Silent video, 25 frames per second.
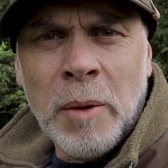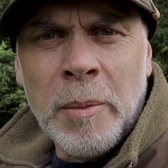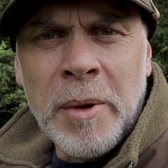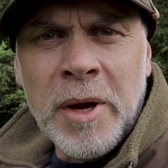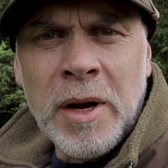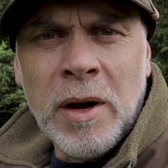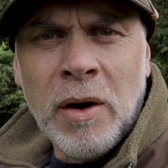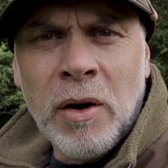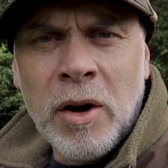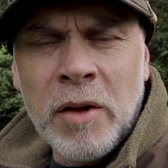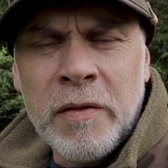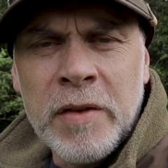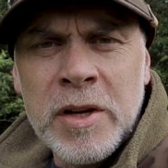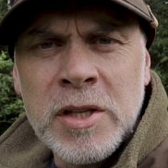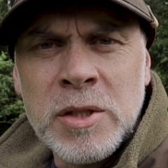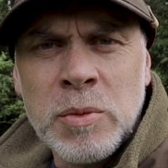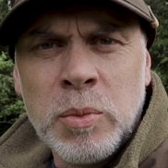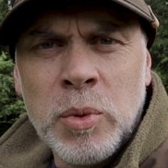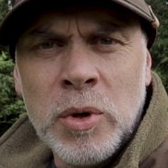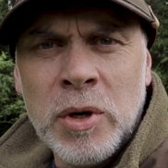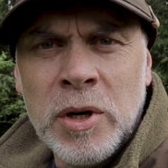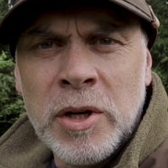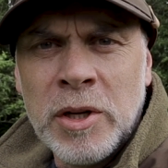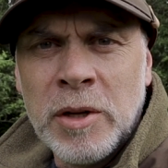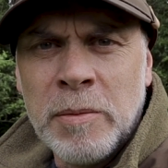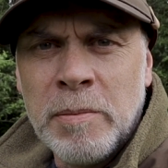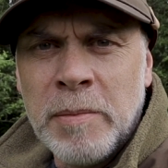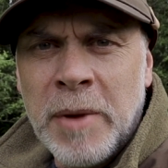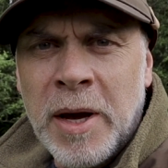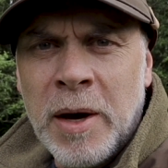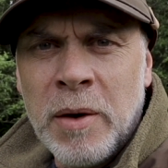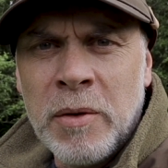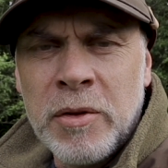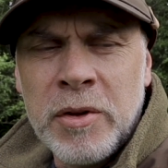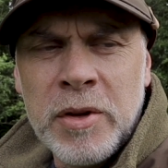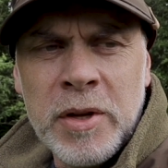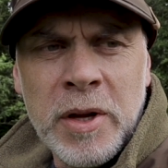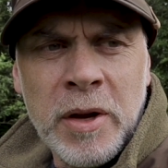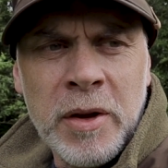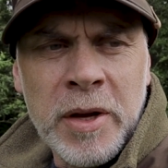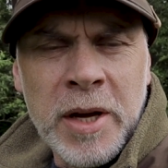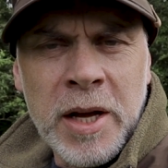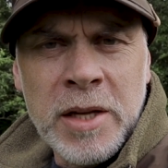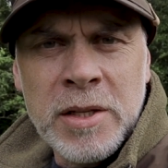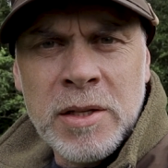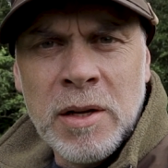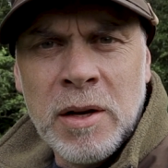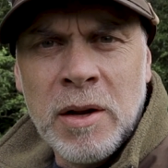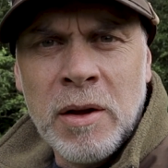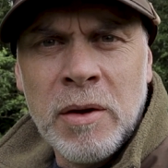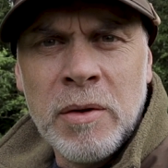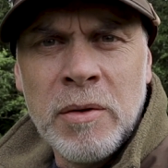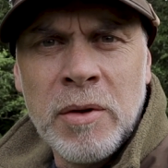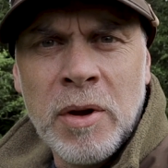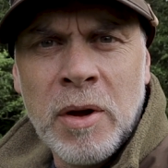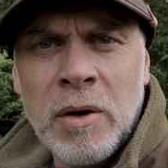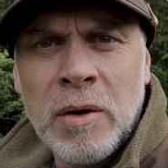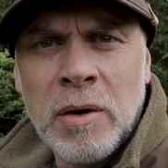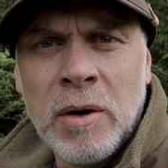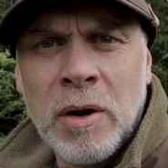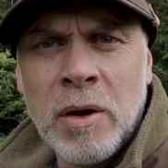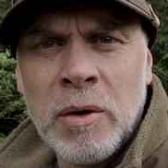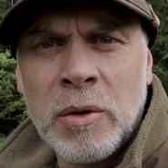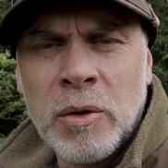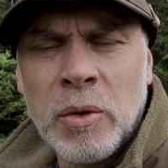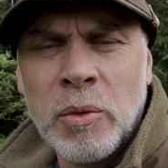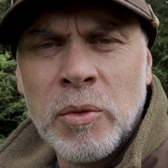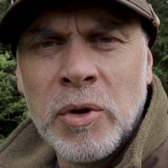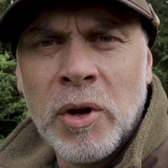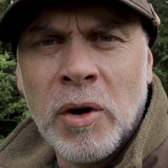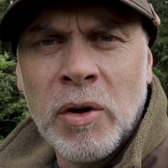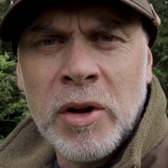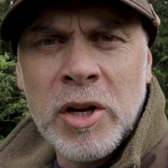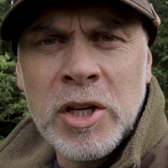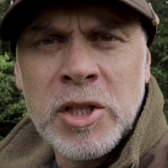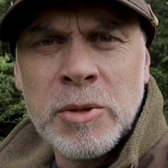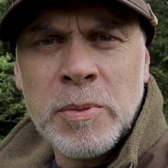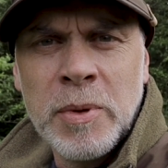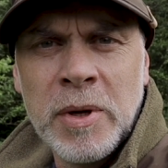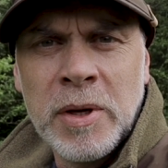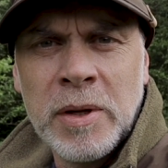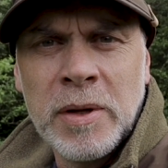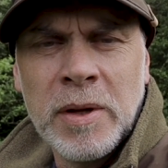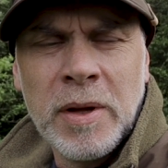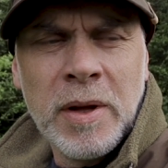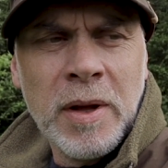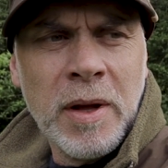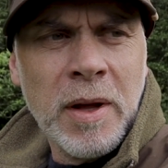I mean, a lot of it's word of mouth, you get to local knowledge, but